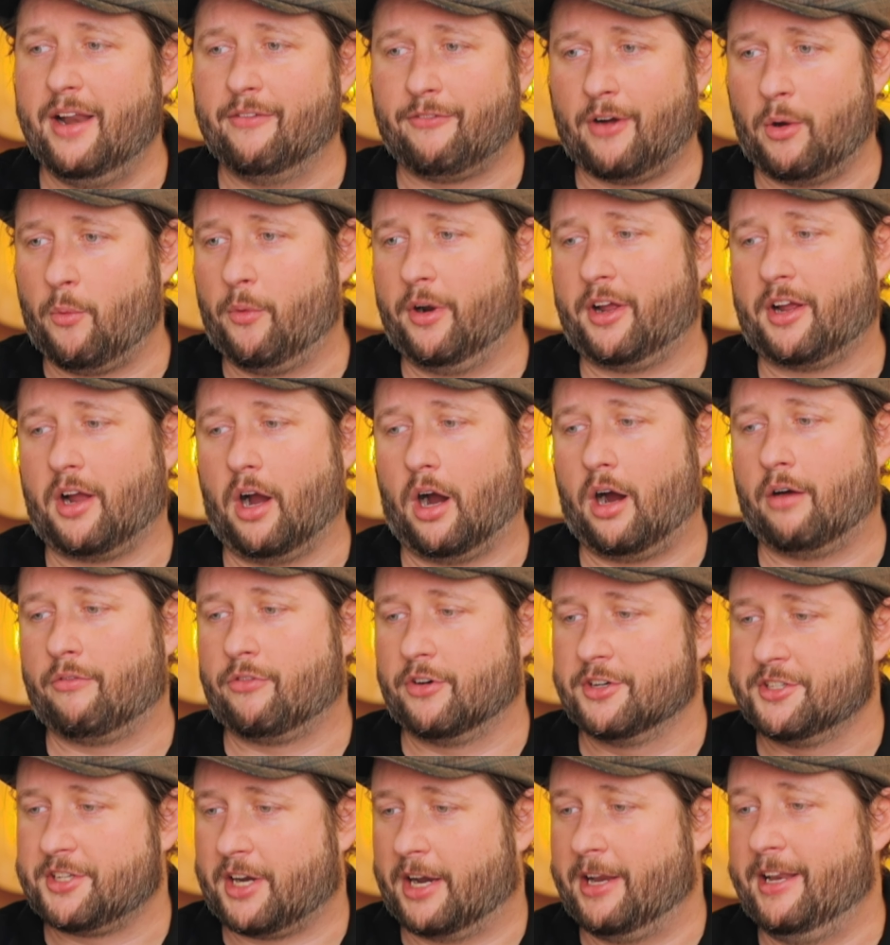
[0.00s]
if I want a
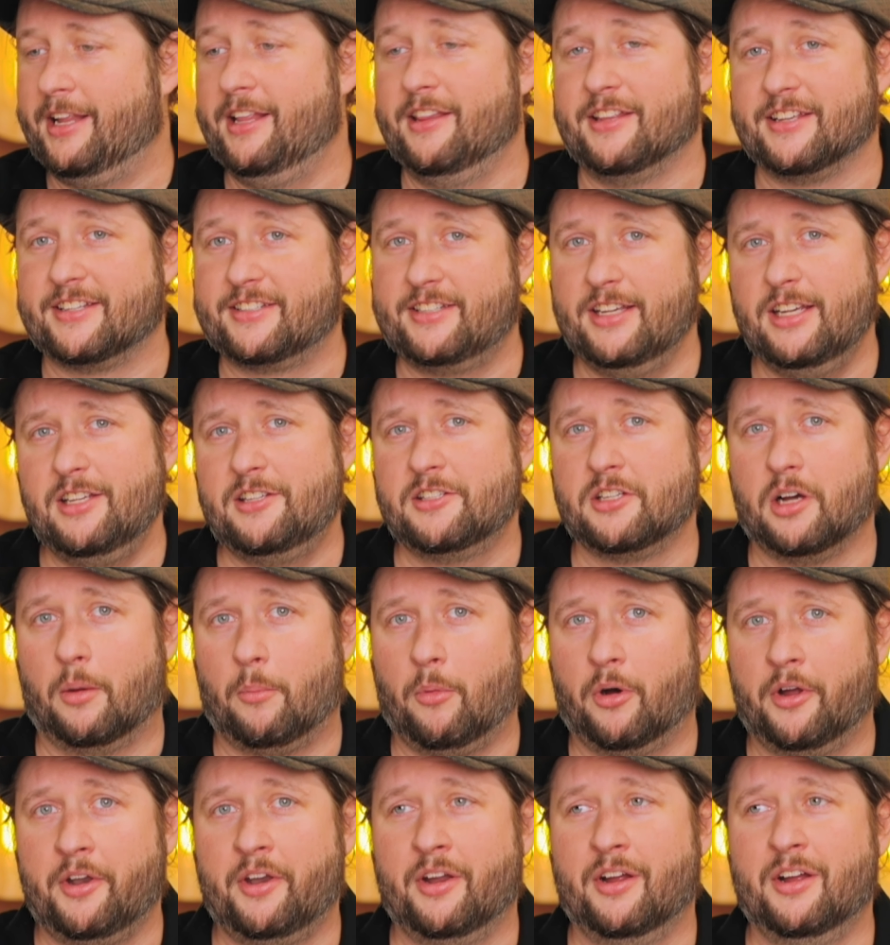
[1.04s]
conference and I need to see
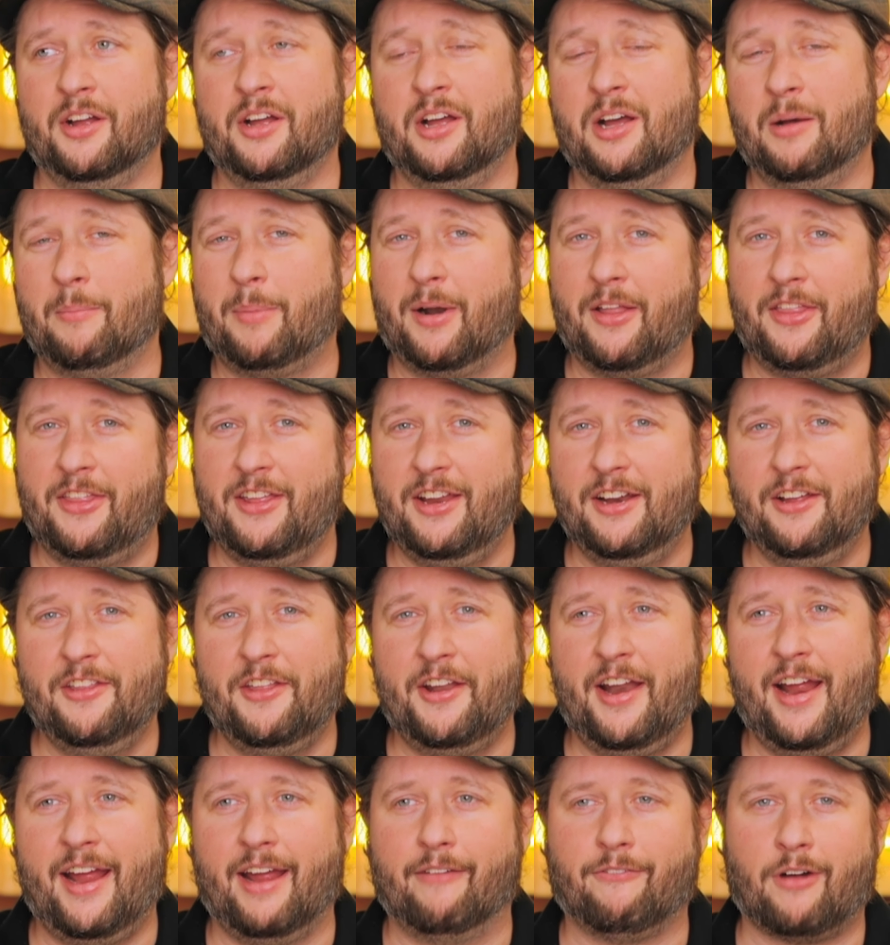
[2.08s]
someone. But at the end of the
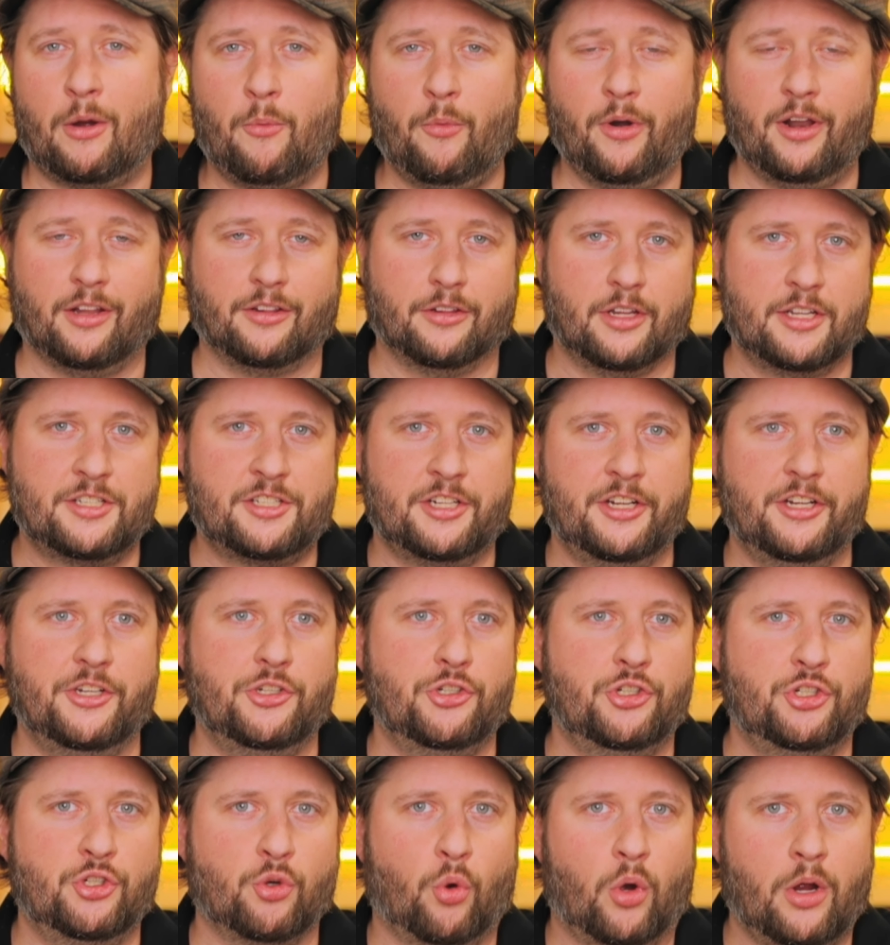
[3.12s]
day, if I want to listen
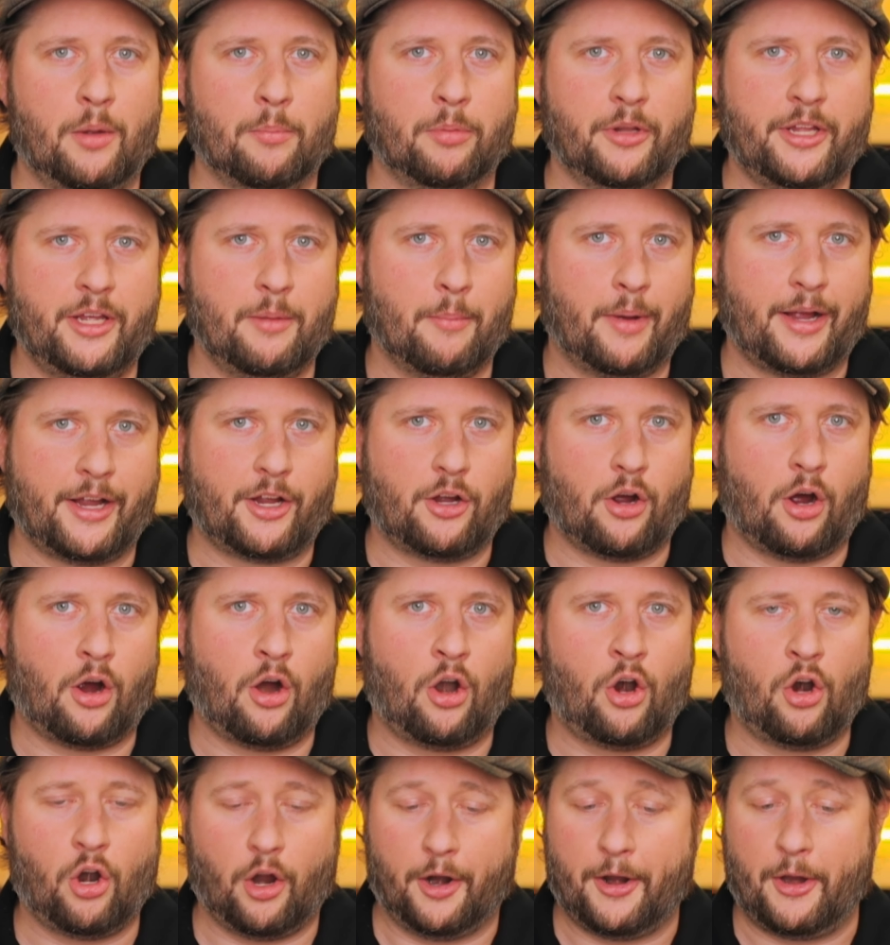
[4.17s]
enjoyably in my
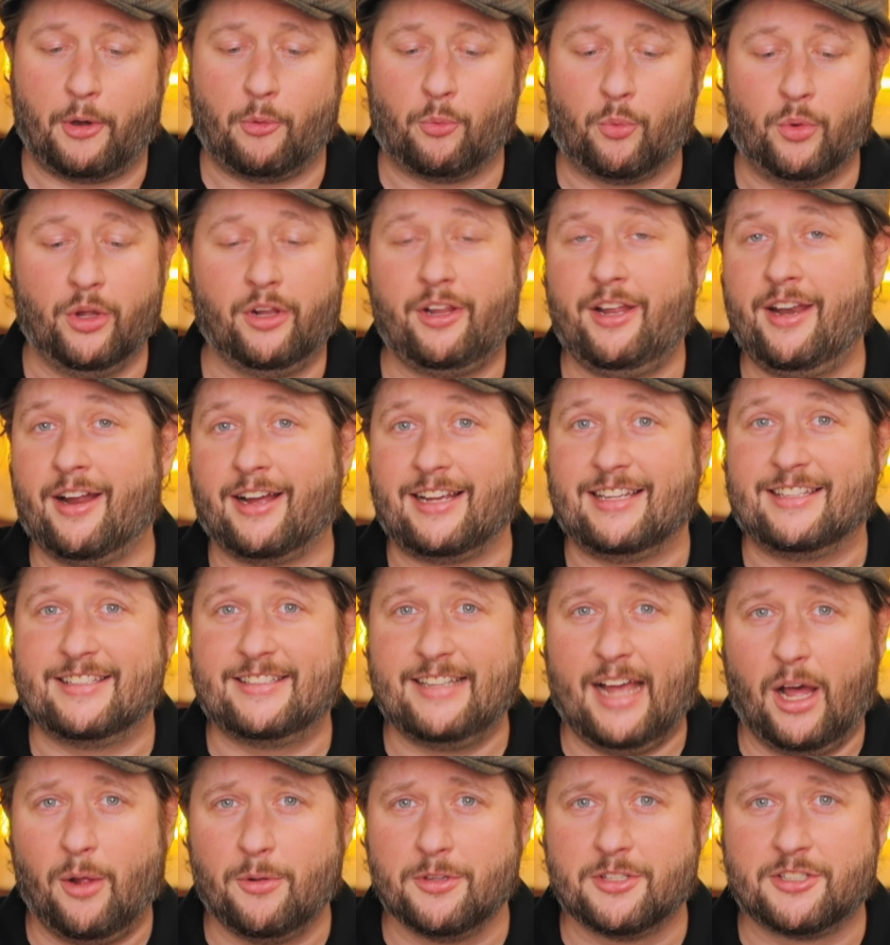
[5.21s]
car on a really nice
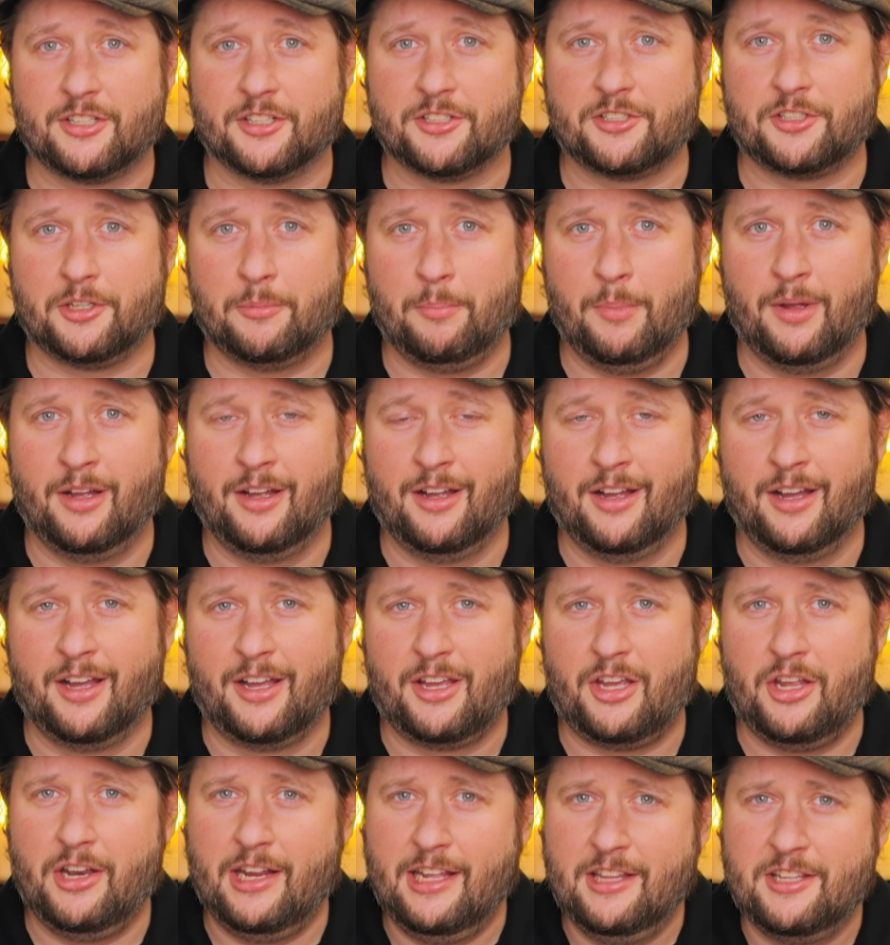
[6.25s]
sound system,
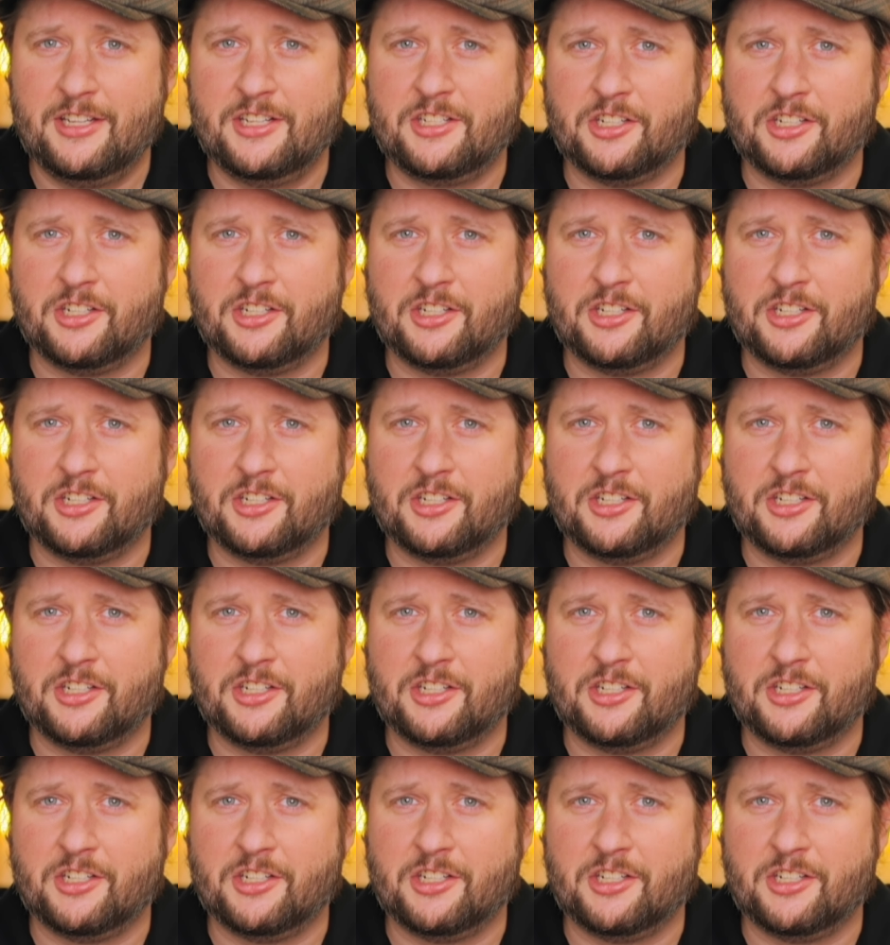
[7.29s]
you need to